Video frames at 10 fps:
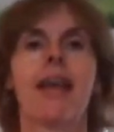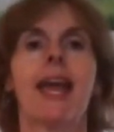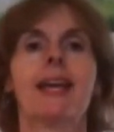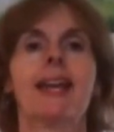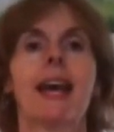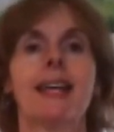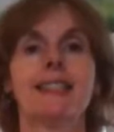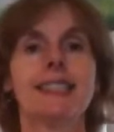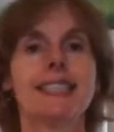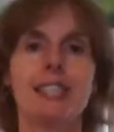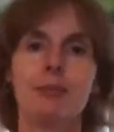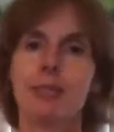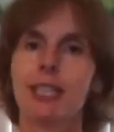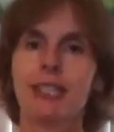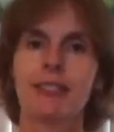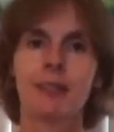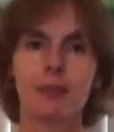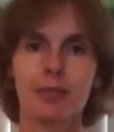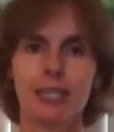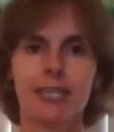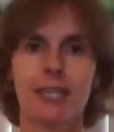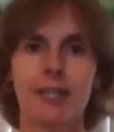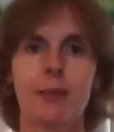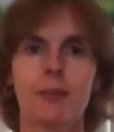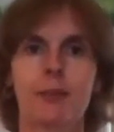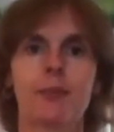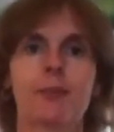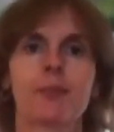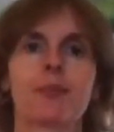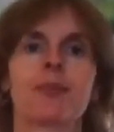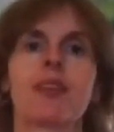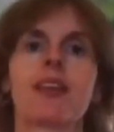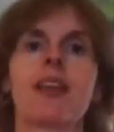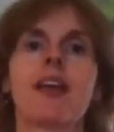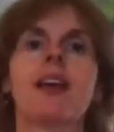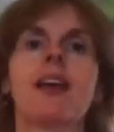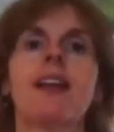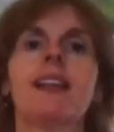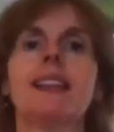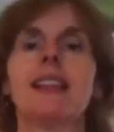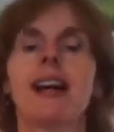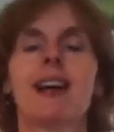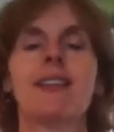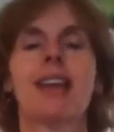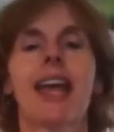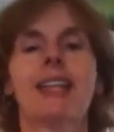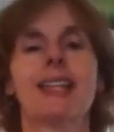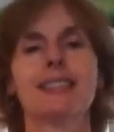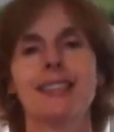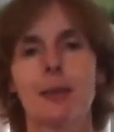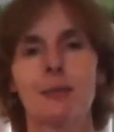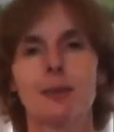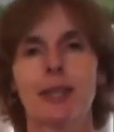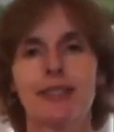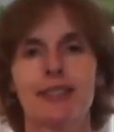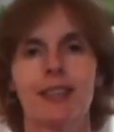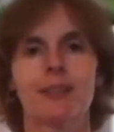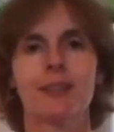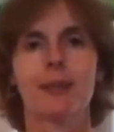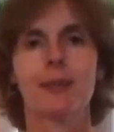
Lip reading: And I deeply and completely love and accept myself.